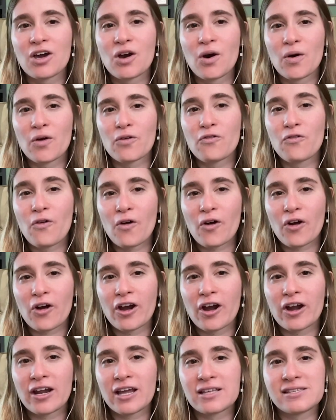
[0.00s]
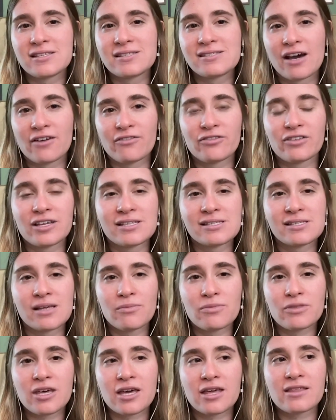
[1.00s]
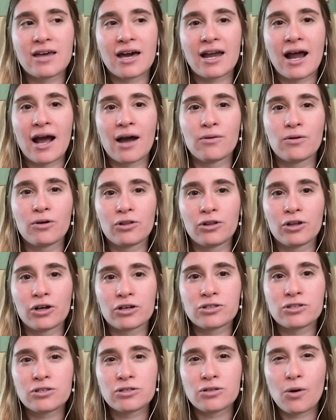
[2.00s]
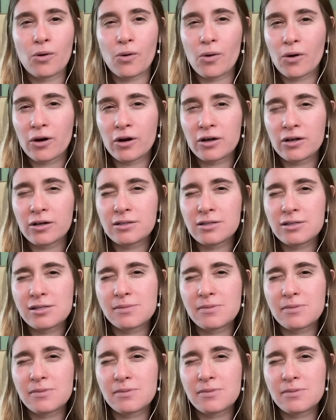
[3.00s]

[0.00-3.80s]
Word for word: Going forward, it's definitely something that I will look towards